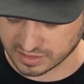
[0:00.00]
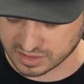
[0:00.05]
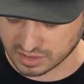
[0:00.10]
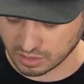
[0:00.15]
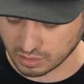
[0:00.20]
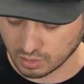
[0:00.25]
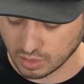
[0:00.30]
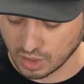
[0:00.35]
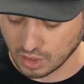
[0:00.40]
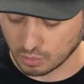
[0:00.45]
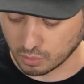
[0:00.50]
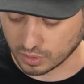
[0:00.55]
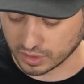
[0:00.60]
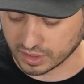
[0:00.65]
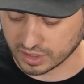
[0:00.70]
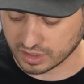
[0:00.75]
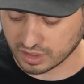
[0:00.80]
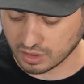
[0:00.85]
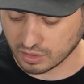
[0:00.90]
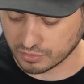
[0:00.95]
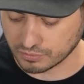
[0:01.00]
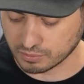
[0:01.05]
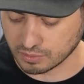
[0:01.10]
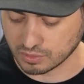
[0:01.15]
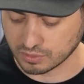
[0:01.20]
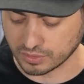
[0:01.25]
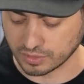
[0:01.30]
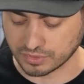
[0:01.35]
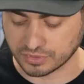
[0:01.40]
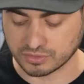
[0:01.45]
So we're going to go
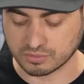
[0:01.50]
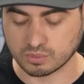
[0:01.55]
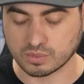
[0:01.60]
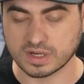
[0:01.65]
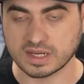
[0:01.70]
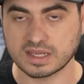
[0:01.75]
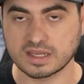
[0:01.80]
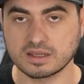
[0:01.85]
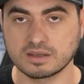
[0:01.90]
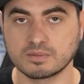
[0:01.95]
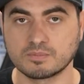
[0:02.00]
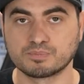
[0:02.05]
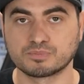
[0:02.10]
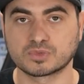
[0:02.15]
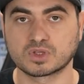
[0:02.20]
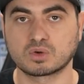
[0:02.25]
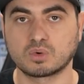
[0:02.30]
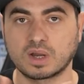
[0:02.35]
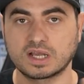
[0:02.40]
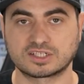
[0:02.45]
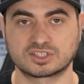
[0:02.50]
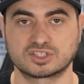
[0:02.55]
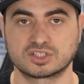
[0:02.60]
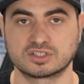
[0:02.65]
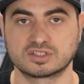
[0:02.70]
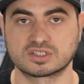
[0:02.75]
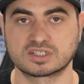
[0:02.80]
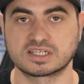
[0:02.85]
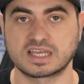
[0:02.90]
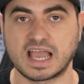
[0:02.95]
through the 3
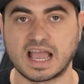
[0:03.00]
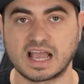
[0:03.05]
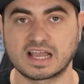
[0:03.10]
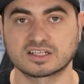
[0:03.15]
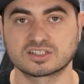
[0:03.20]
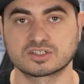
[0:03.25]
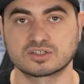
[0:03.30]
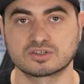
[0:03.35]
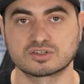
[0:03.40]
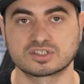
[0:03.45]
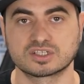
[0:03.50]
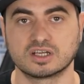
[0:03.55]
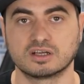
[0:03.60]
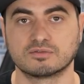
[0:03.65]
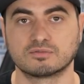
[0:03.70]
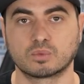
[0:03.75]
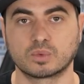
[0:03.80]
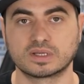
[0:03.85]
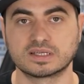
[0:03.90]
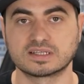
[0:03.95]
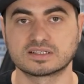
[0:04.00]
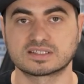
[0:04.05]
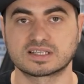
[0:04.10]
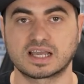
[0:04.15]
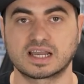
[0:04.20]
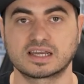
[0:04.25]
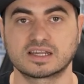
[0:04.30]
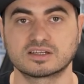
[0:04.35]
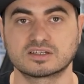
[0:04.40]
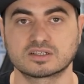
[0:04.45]
questions to ask yourself when
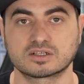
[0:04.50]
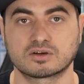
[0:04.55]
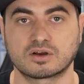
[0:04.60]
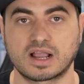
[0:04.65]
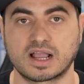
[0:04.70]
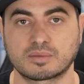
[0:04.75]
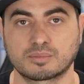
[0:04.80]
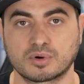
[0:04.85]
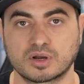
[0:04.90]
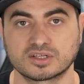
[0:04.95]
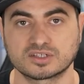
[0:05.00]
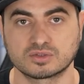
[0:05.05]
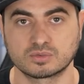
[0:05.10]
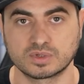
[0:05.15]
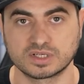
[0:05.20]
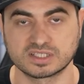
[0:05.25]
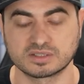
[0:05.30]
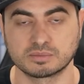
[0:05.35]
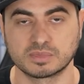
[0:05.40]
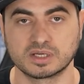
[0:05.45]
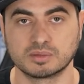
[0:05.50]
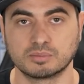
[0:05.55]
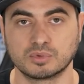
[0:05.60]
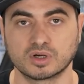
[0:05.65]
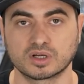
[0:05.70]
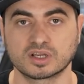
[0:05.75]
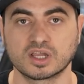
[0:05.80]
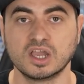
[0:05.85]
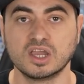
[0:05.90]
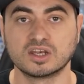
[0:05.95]
deciding to crack, press, and resubmit a
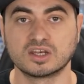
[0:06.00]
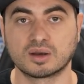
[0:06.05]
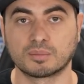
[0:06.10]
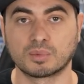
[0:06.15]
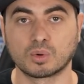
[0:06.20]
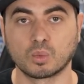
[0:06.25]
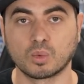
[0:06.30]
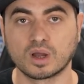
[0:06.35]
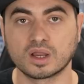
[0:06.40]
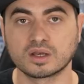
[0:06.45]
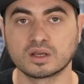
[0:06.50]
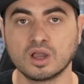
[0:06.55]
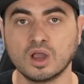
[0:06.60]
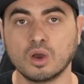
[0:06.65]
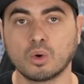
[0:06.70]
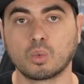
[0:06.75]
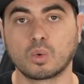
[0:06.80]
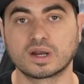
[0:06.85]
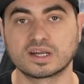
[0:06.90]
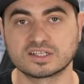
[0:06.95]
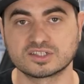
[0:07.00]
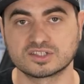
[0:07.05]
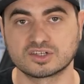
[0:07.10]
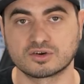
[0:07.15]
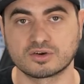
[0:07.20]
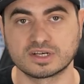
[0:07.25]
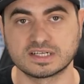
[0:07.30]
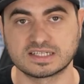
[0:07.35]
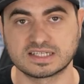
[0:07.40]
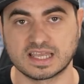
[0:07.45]
book. Number 1, what is
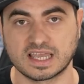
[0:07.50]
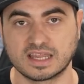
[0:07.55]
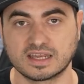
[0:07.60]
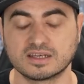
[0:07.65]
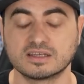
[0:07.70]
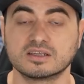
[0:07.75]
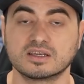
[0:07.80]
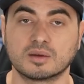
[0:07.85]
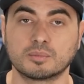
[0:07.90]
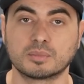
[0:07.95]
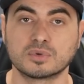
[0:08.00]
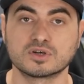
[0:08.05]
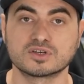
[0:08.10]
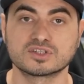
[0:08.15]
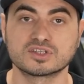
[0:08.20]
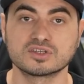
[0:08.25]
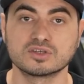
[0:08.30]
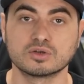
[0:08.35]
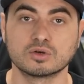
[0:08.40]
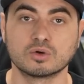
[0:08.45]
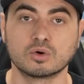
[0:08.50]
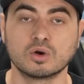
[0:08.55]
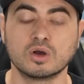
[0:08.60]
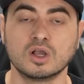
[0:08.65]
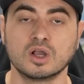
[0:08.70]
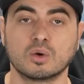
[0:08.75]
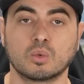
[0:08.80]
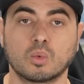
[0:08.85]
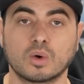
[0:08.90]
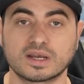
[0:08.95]
your intent? Number 2,
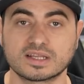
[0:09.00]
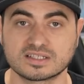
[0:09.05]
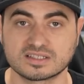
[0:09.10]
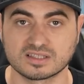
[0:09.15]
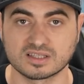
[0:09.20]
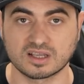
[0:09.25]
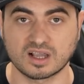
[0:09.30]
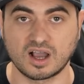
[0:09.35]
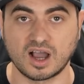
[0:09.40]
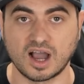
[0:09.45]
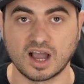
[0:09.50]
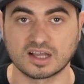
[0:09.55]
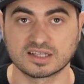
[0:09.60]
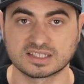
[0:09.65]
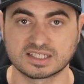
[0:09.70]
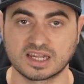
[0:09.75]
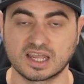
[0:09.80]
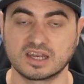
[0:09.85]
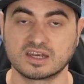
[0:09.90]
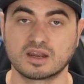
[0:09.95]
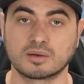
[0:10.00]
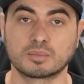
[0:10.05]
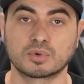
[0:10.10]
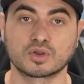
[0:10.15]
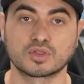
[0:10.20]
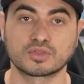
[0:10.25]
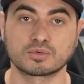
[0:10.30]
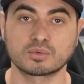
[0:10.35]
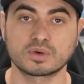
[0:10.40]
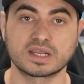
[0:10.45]
what is the cost? And number
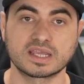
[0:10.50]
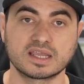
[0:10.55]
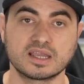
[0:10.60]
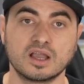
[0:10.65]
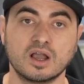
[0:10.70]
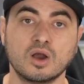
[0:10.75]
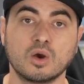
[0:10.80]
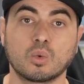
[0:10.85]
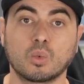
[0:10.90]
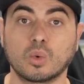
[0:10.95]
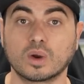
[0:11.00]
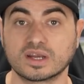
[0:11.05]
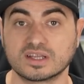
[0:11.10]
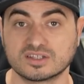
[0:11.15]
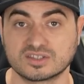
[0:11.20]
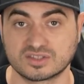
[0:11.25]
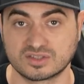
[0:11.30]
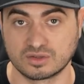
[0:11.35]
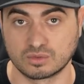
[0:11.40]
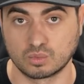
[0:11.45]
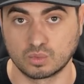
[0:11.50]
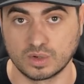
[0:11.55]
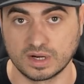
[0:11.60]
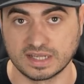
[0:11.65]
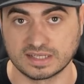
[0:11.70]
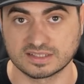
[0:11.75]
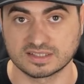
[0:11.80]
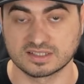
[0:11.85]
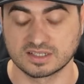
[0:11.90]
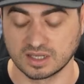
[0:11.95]
3, what is the
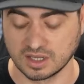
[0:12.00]
risk?